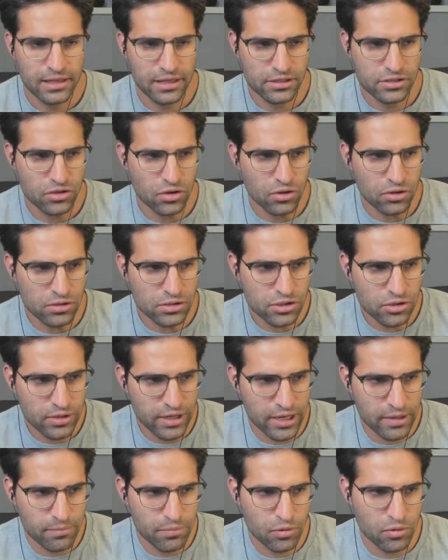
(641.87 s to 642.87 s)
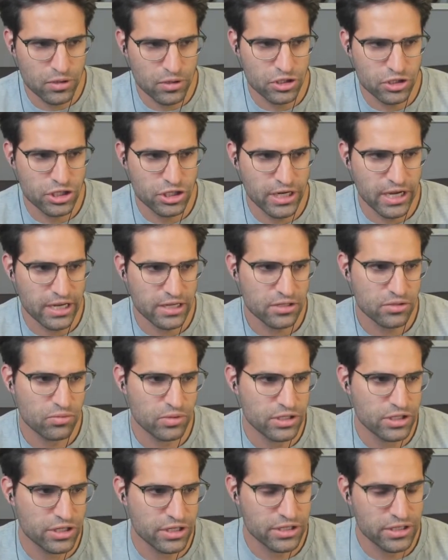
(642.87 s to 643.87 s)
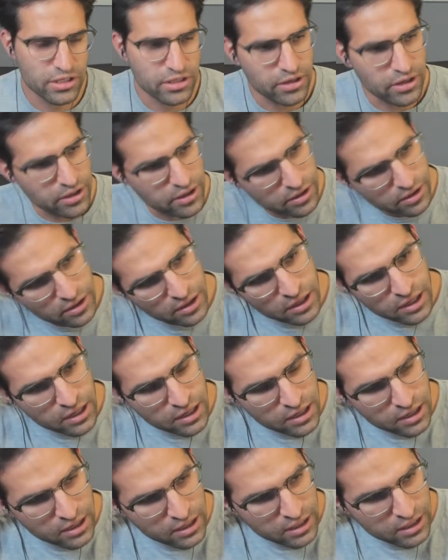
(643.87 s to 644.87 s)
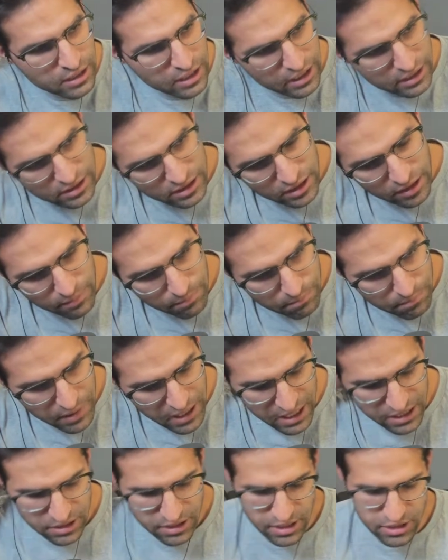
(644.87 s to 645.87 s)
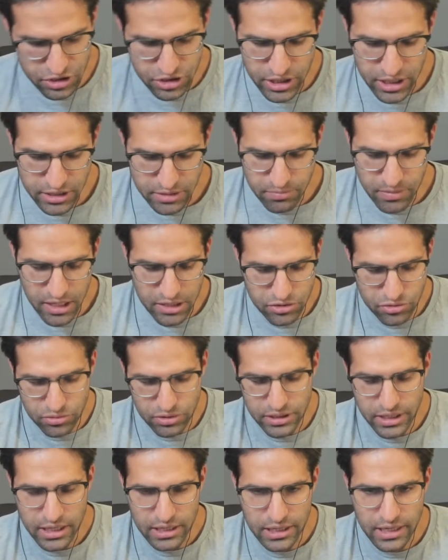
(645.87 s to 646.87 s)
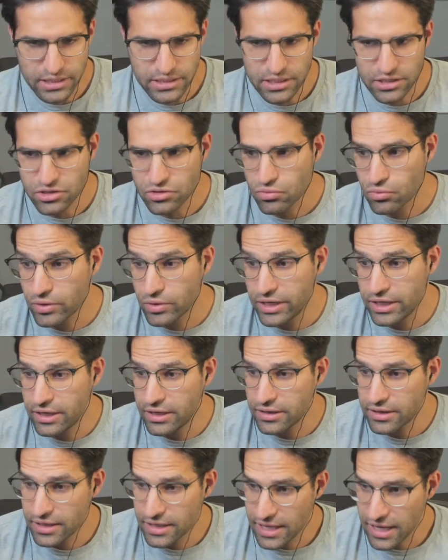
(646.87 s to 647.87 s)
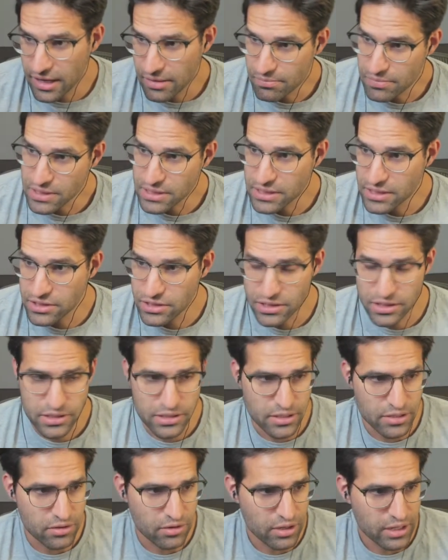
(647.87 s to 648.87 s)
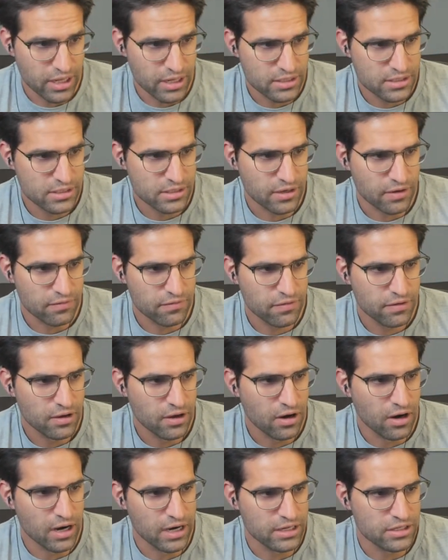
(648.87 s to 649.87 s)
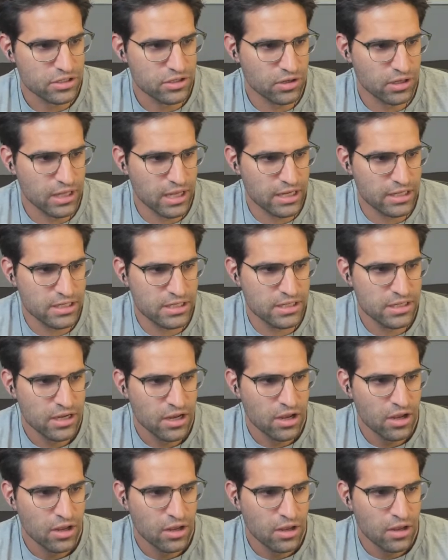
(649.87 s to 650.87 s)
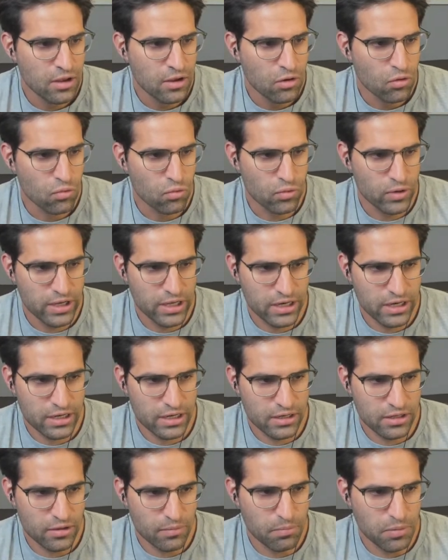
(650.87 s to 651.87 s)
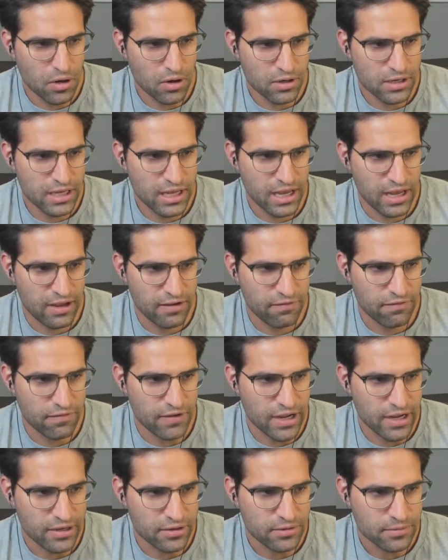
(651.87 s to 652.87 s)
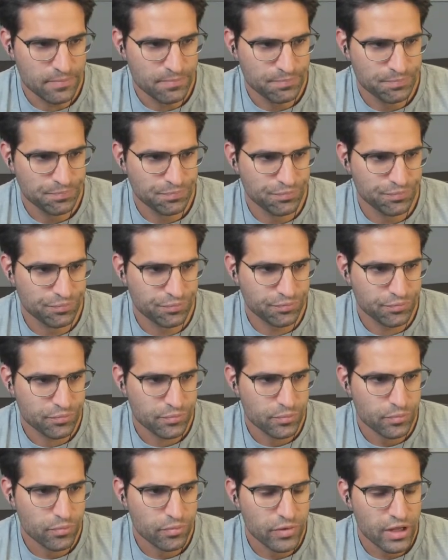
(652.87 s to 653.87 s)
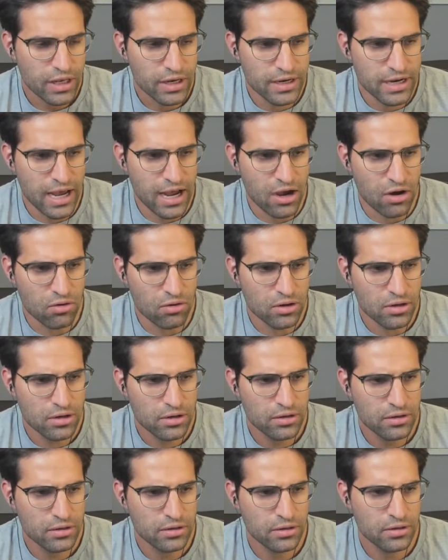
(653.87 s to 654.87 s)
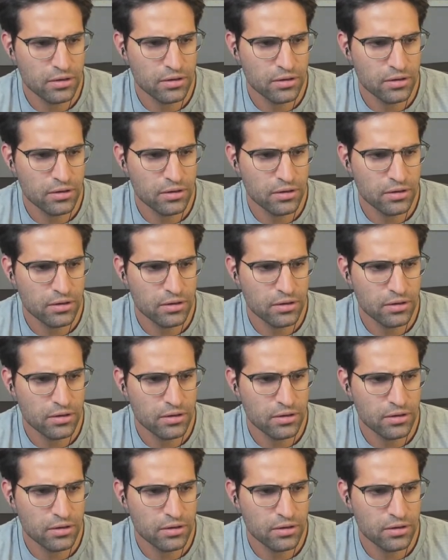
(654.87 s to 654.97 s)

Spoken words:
And let's also import chess, which is the Python chess module that lets us read in the game positions and all that stuff. All right, so let's read in the Parquet file. Now,